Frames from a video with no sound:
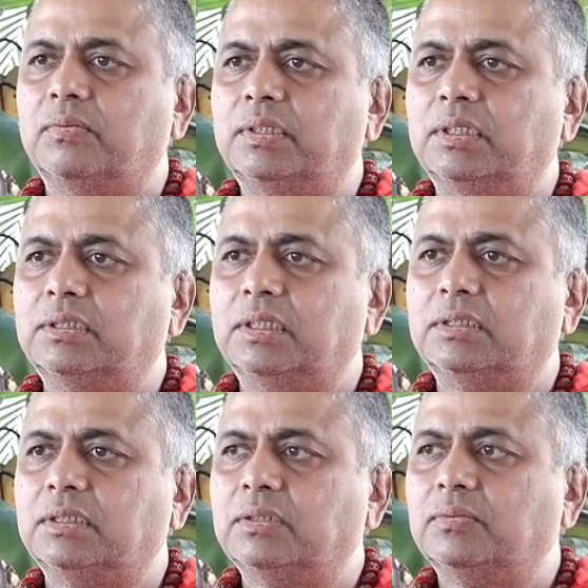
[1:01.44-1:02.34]
When the
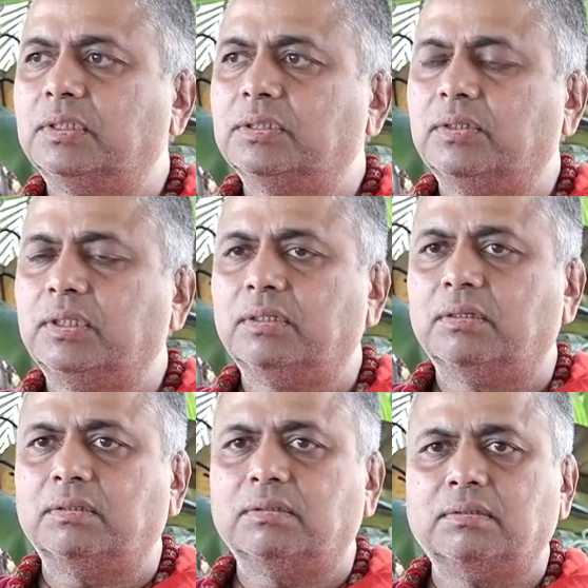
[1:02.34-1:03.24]
satsang was going
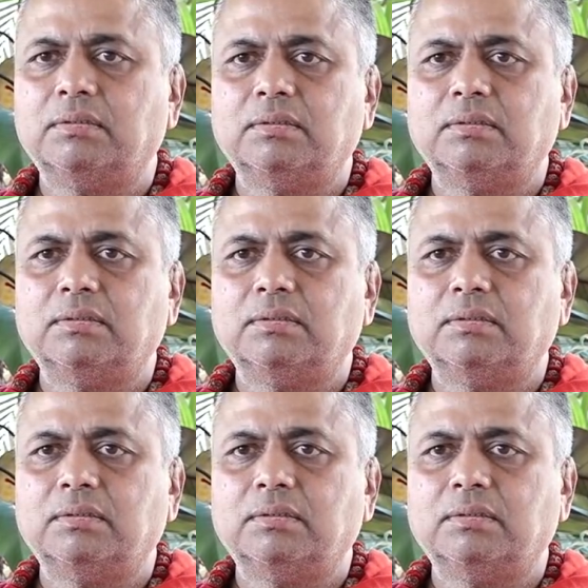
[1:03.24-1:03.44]
on,